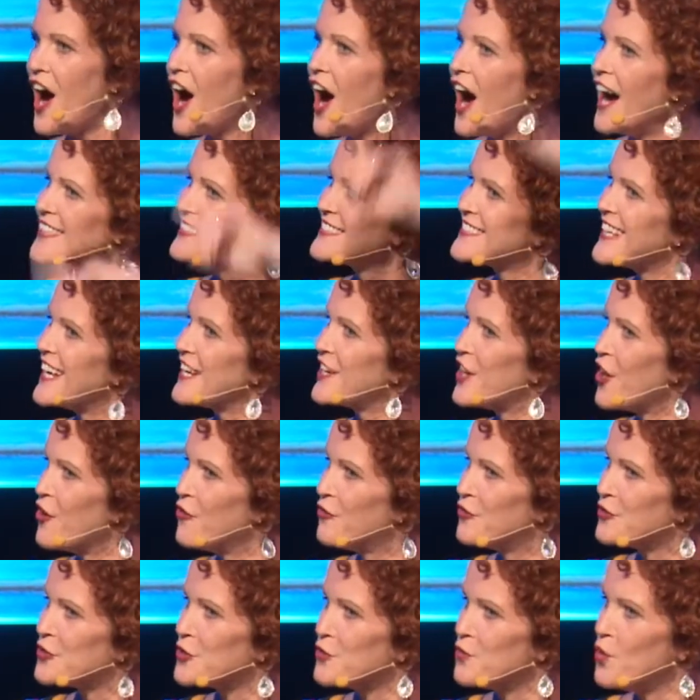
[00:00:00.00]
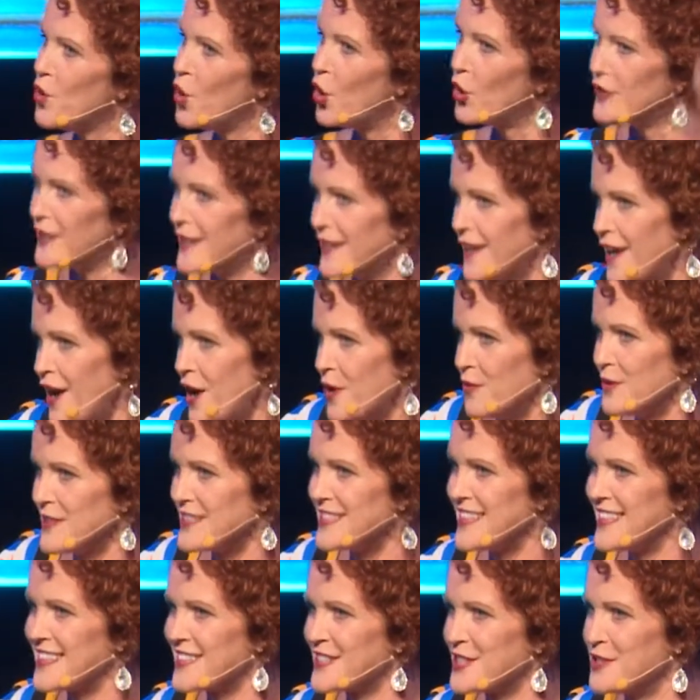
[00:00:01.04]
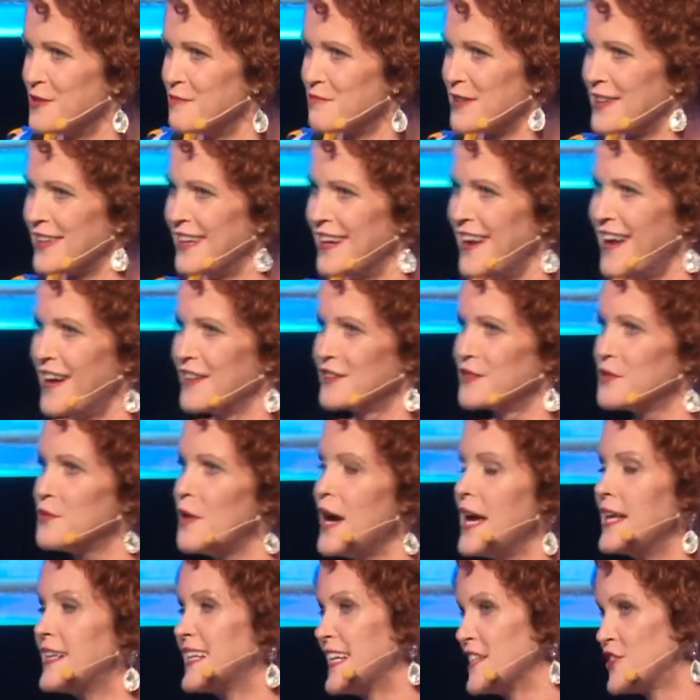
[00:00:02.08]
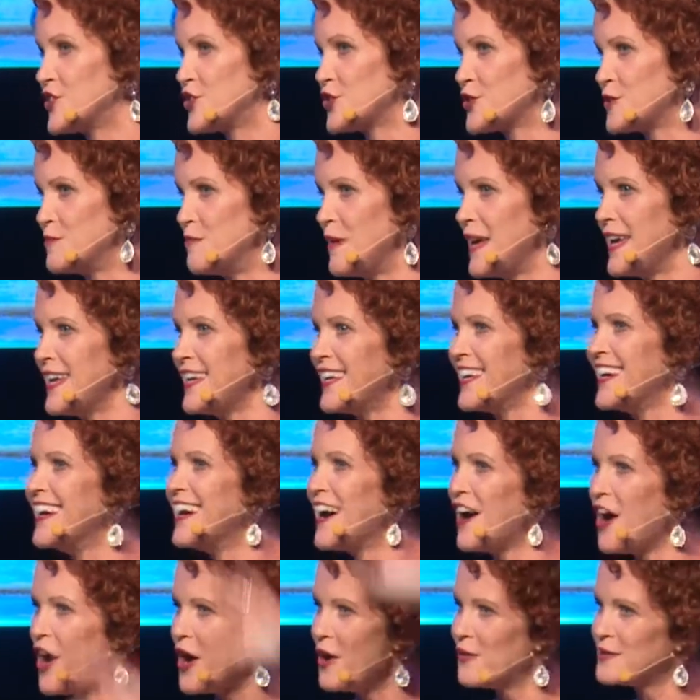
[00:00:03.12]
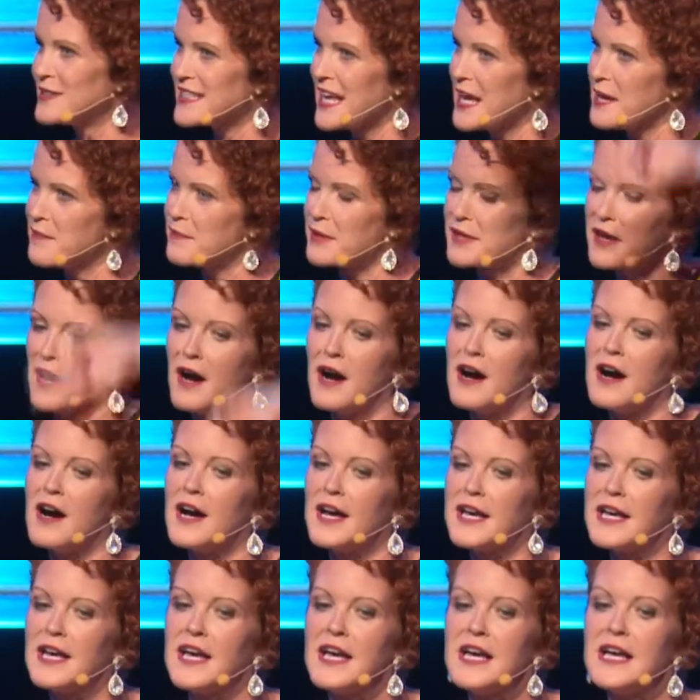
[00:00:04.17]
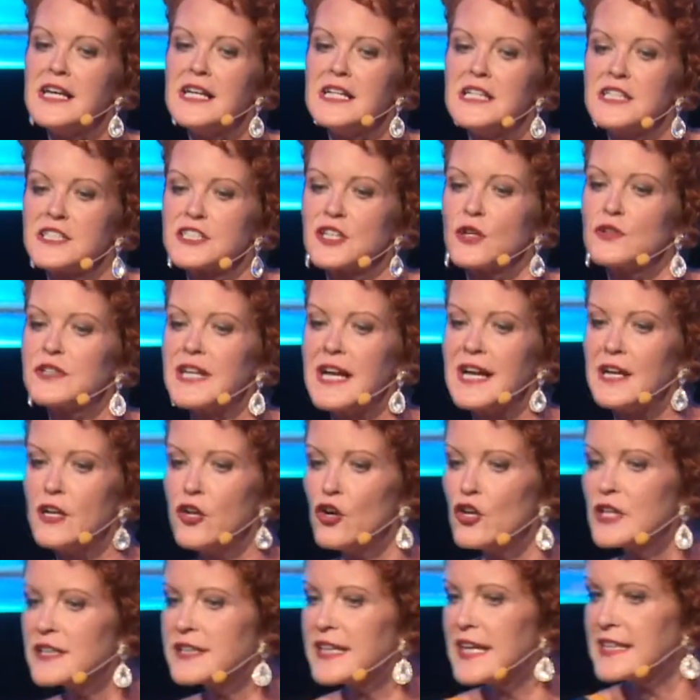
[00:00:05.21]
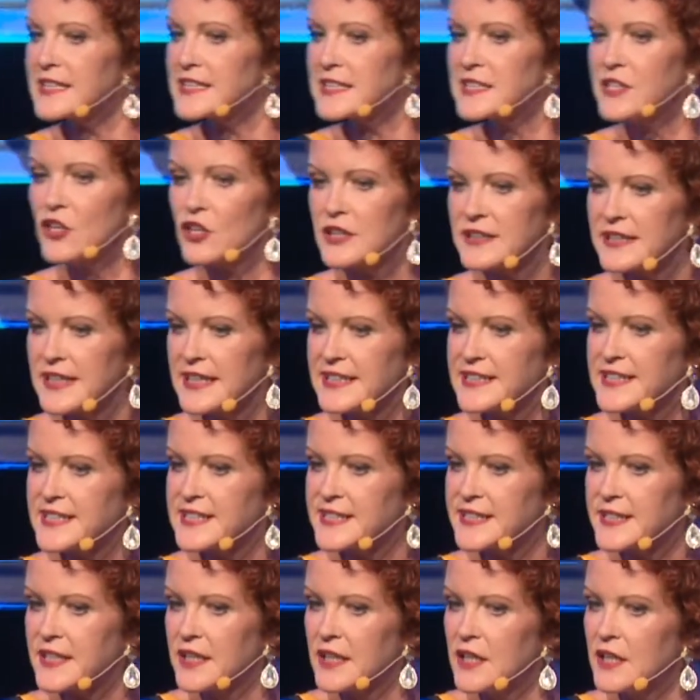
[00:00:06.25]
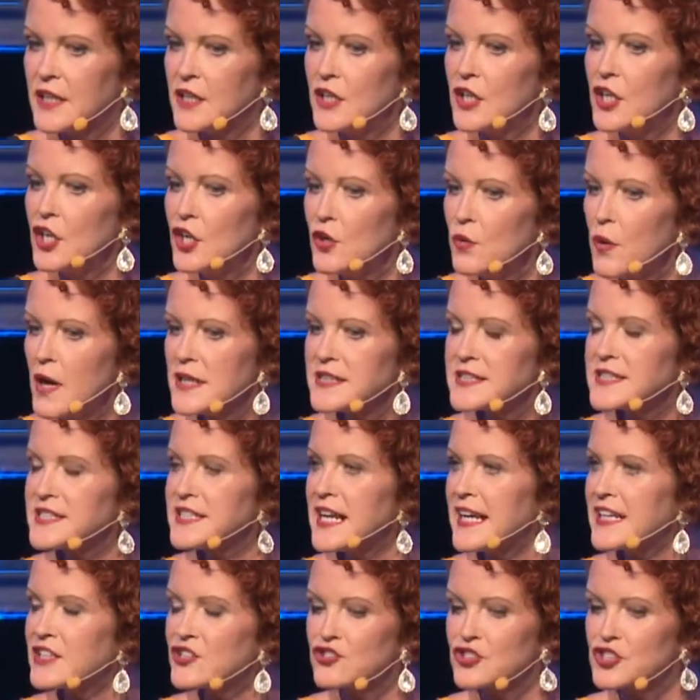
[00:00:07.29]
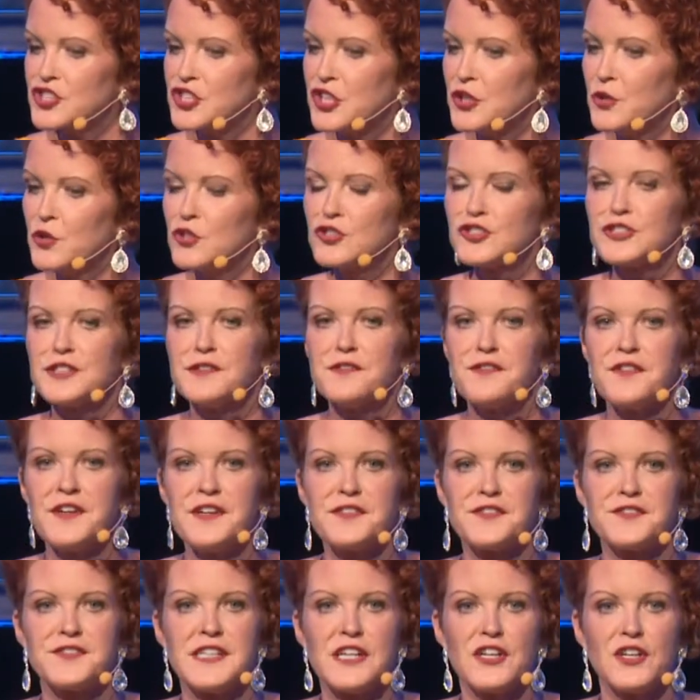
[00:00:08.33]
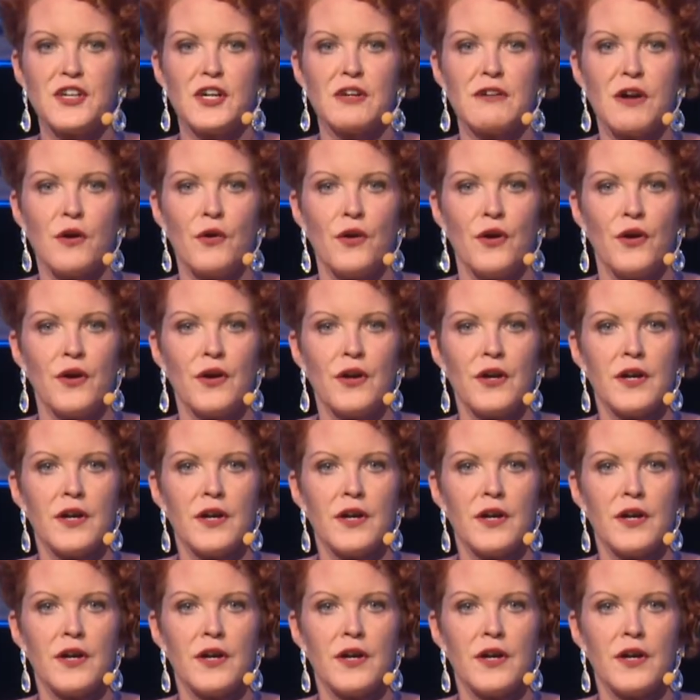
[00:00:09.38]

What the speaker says: I say go for the 1, you'll always hit something along the way. That's just me, always aiming high. So look at this. Who wants an extra €250?